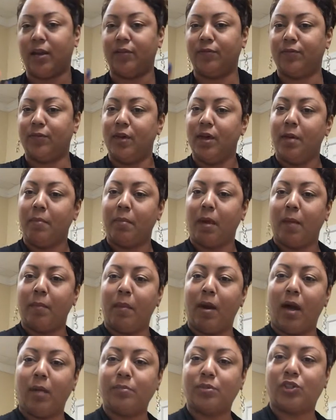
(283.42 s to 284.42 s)
of my
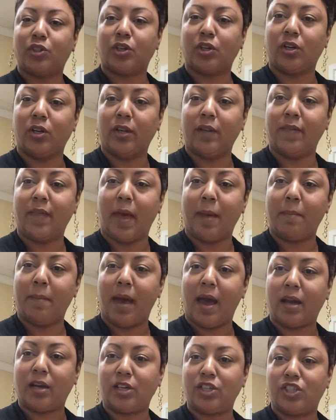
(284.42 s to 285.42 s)
mom's girl in that
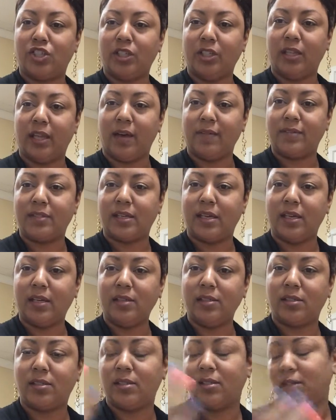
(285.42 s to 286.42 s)
matter. She loves
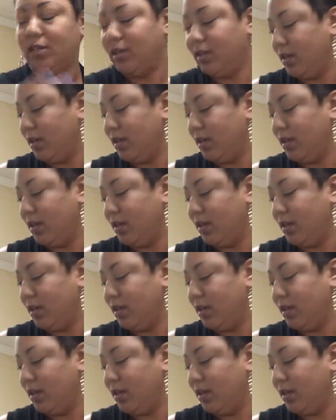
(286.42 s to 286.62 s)
it.